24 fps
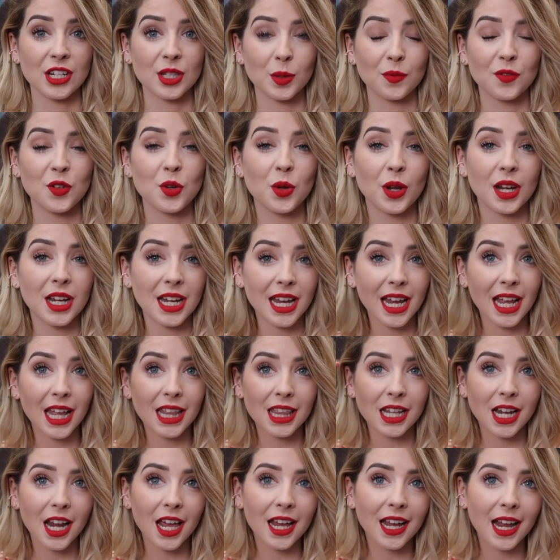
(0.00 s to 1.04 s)
So if you can
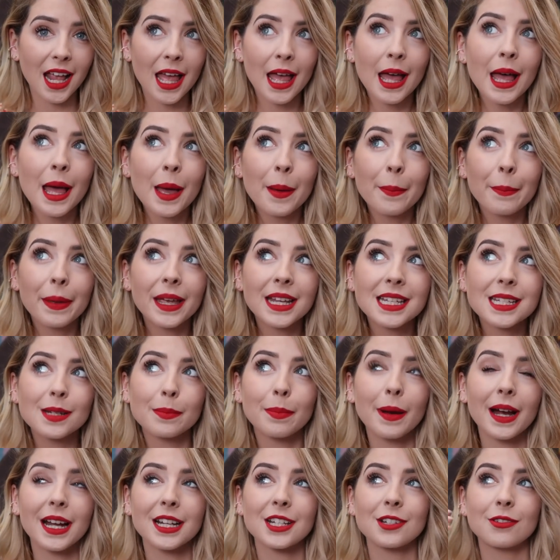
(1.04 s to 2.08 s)
hear the like
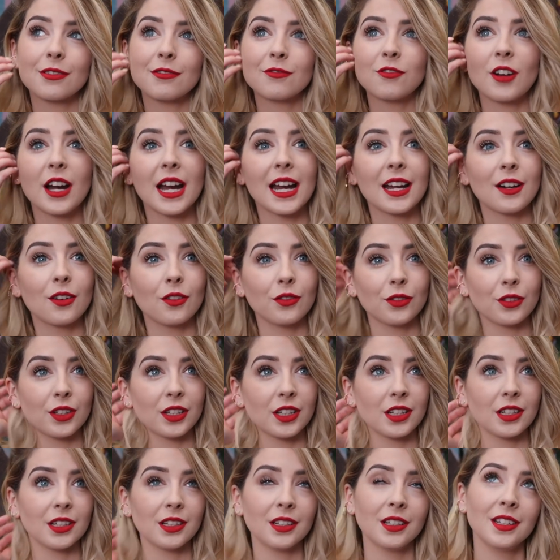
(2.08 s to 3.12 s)
pitter-patter of rain on
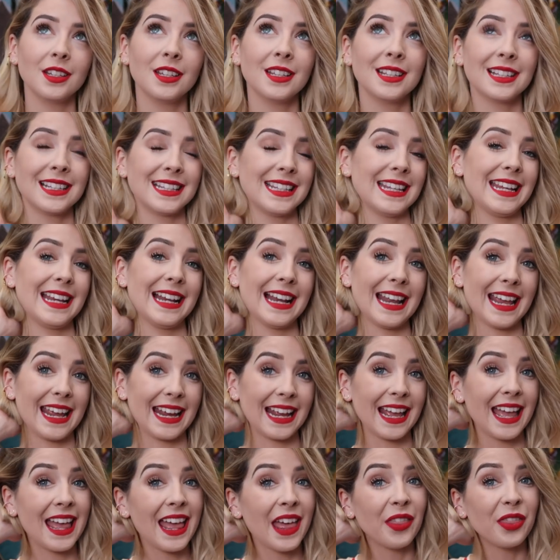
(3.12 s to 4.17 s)
the
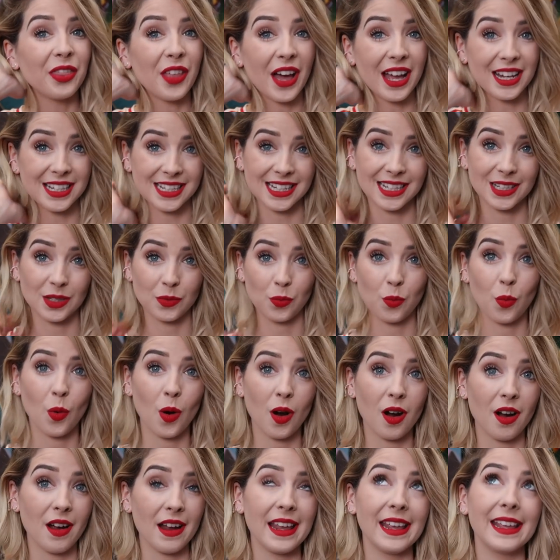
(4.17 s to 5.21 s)
ceiling, that is
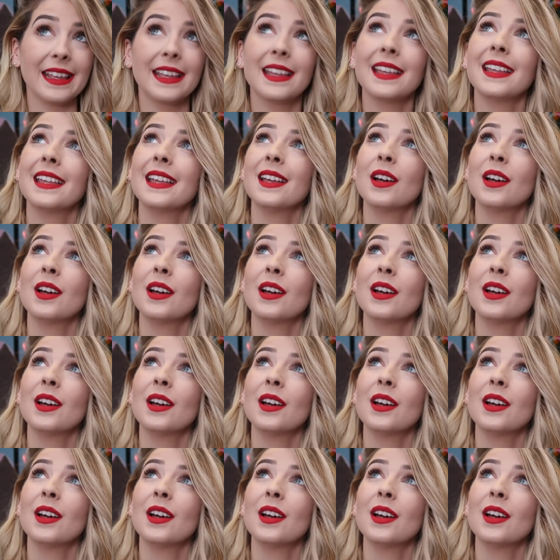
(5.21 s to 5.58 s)
why.